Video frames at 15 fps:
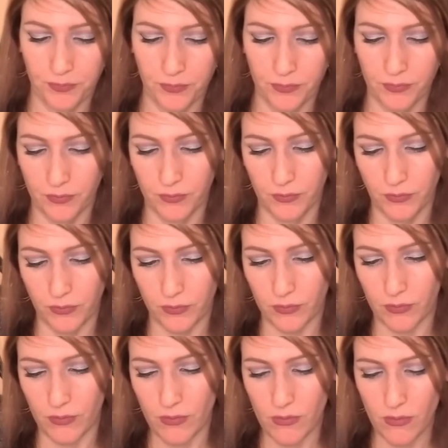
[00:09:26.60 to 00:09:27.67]

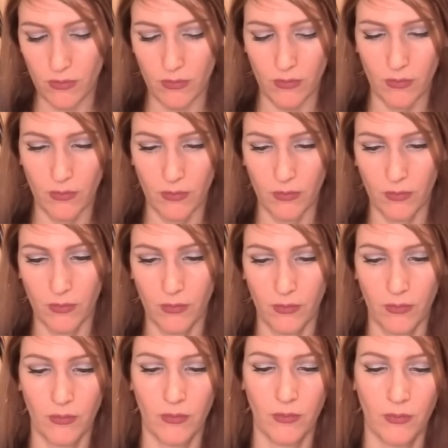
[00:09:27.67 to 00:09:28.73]

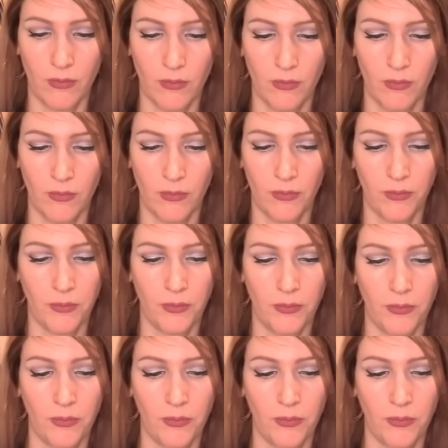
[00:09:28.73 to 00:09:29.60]
(silence)